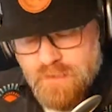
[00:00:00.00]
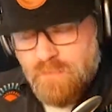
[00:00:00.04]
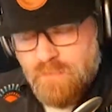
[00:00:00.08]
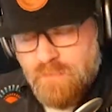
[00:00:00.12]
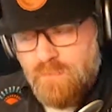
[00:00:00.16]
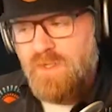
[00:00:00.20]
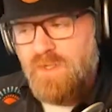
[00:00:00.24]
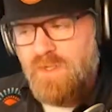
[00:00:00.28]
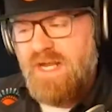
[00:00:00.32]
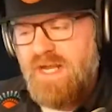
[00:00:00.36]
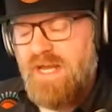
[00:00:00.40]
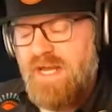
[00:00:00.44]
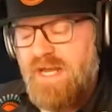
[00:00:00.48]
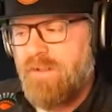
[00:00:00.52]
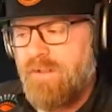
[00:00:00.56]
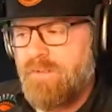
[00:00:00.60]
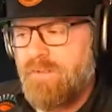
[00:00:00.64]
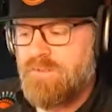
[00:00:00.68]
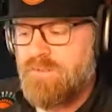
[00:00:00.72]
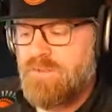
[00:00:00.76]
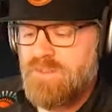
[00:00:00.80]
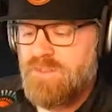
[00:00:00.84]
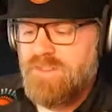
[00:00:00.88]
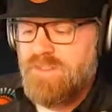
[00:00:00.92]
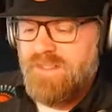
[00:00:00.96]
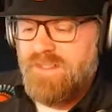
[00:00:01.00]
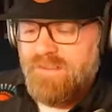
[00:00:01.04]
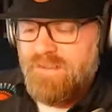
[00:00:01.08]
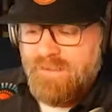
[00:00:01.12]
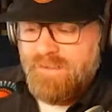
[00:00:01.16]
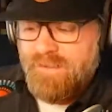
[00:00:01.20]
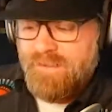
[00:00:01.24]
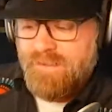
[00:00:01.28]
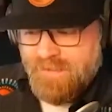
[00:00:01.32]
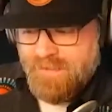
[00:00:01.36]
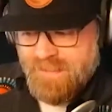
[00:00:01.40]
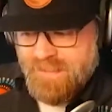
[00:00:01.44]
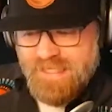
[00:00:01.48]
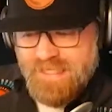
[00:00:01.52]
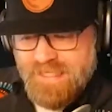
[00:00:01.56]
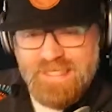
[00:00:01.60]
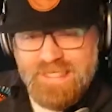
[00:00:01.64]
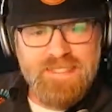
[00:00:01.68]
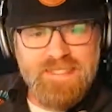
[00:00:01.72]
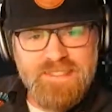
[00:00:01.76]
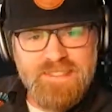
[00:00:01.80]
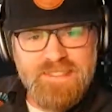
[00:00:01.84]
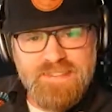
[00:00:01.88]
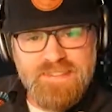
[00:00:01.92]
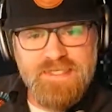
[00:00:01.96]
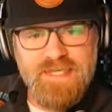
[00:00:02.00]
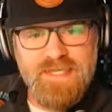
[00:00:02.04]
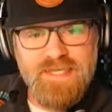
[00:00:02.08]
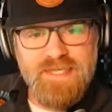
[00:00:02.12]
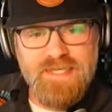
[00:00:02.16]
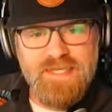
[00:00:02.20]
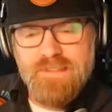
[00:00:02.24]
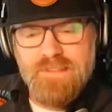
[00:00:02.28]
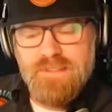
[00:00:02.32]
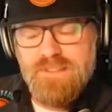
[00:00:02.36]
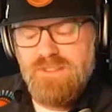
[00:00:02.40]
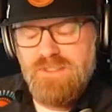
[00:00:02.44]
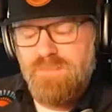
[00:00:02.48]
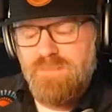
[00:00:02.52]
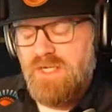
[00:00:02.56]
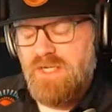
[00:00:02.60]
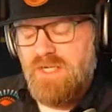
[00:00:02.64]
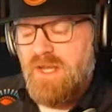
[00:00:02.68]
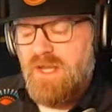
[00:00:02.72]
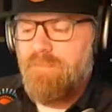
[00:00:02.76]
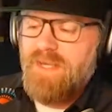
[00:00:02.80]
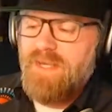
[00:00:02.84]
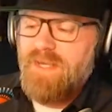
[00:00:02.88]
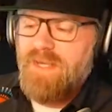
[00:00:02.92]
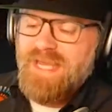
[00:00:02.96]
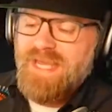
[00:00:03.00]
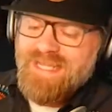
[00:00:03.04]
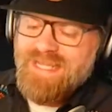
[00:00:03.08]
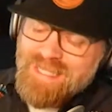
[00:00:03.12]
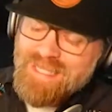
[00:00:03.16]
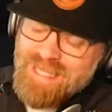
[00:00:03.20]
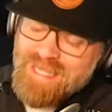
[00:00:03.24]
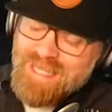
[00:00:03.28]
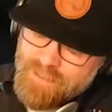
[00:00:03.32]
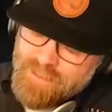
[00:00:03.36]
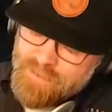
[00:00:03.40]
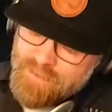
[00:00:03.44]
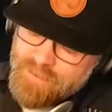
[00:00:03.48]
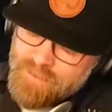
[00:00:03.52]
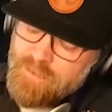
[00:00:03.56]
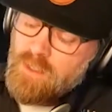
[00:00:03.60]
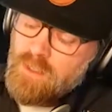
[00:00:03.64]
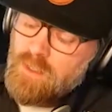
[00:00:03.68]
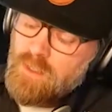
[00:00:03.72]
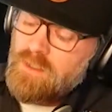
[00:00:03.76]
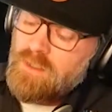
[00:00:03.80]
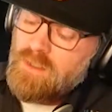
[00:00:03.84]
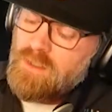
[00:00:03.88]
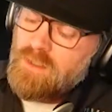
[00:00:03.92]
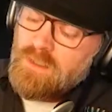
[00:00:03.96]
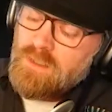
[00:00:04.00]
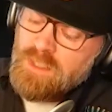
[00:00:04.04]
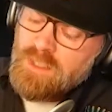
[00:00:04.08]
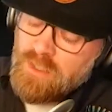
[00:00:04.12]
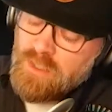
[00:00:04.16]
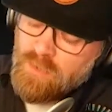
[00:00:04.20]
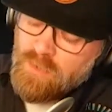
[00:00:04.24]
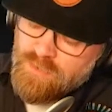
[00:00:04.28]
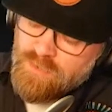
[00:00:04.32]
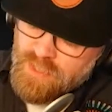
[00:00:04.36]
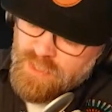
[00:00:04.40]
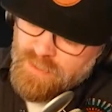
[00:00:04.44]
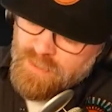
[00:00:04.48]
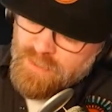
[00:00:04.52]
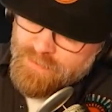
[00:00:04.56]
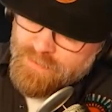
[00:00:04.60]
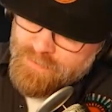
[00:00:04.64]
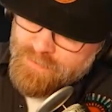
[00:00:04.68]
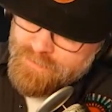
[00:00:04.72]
ease of use around getting these identities spun up, and then